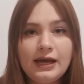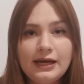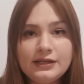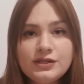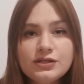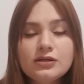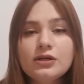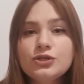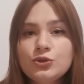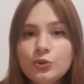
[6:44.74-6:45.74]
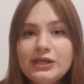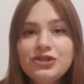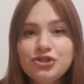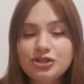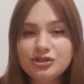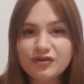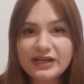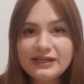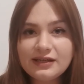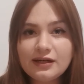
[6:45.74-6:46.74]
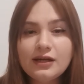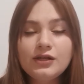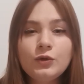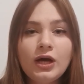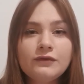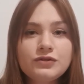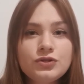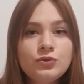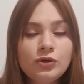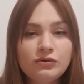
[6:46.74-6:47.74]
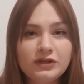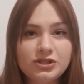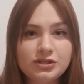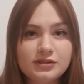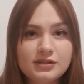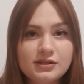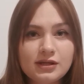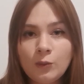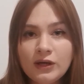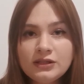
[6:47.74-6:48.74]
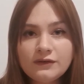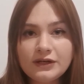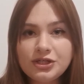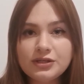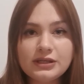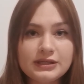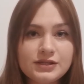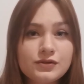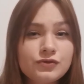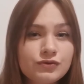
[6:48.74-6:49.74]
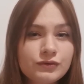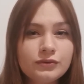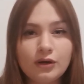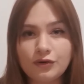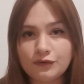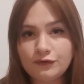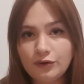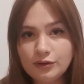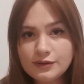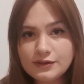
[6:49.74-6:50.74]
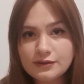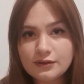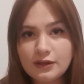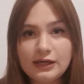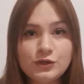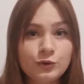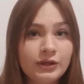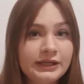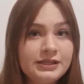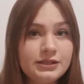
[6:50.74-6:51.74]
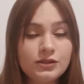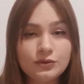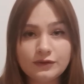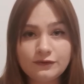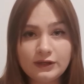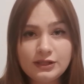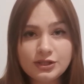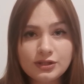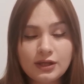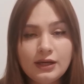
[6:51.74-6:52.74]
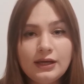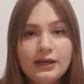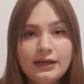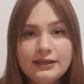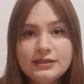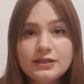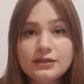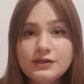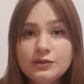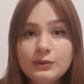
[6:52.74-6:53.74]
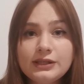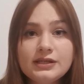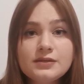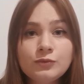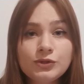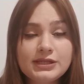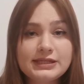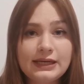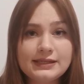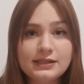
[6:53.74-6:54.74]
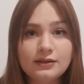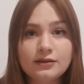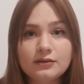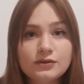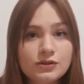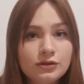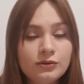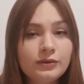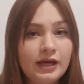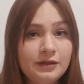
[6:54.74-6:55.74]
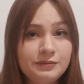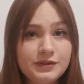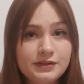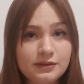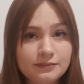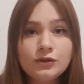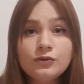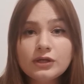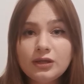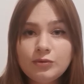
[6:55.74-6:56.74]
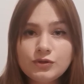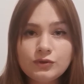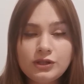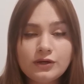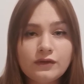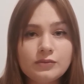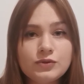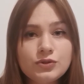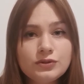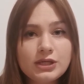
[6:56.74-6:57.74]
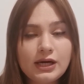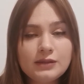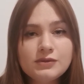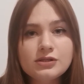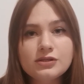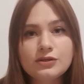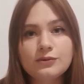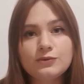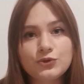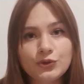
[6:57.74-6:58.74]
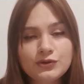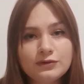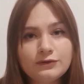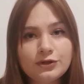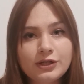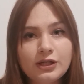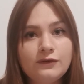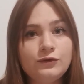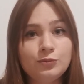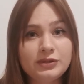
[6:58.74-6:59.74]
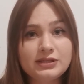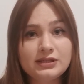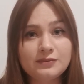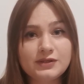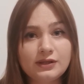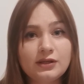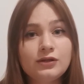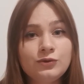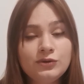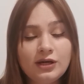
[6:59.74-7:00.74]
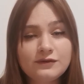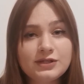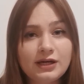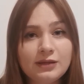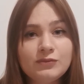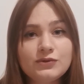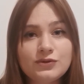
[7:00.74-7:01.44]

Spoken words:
and to each track you have 2 questions. One question is true or false, also richtig oder falsch, and another one is multitasking, so ABC. You're able to hear them 2 times, so don't worry if you miss something. You have time